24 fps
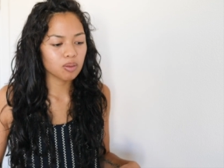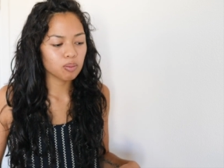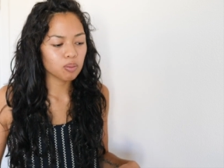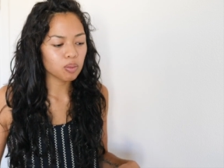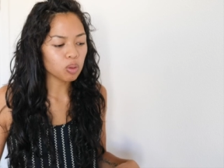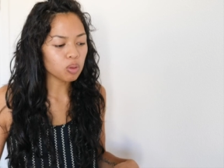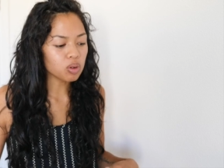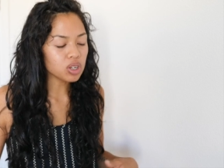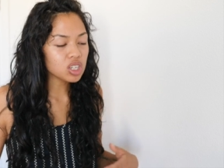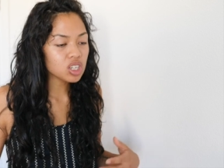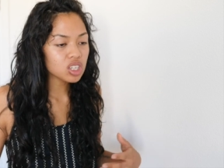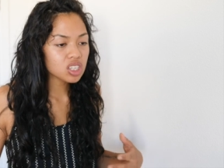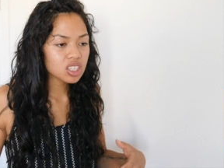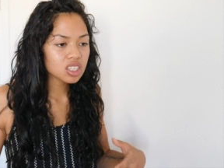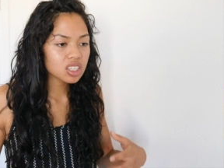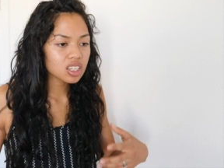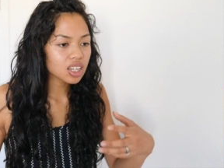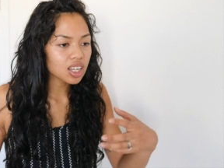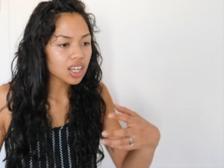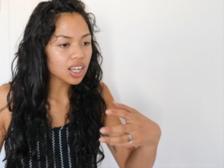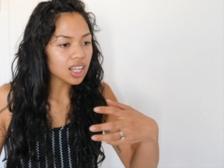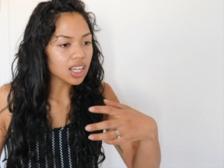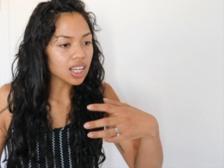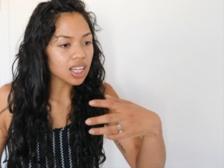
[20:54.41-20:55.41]
But we just
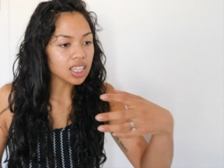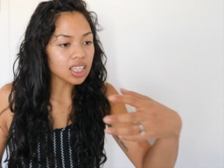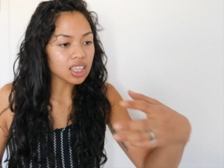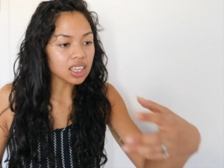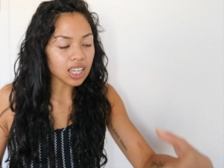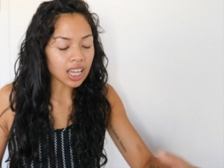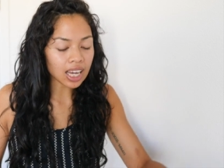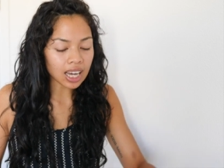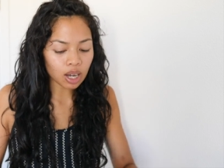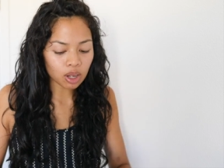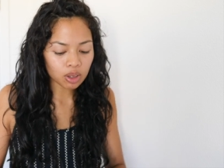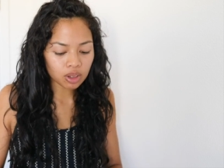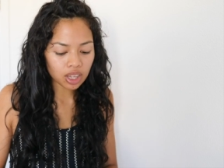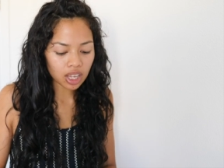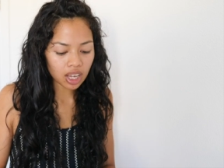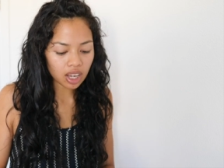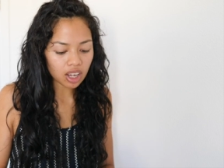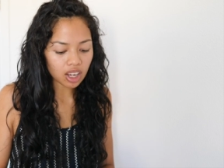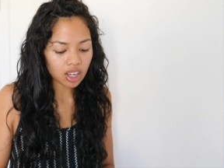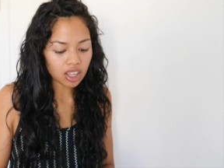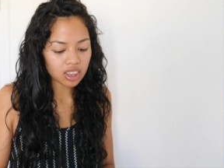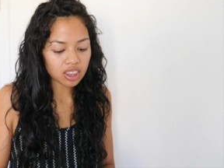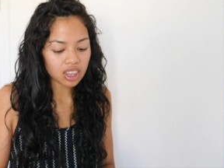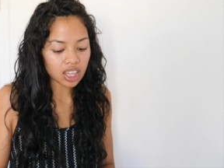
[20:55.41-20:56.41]
allow that,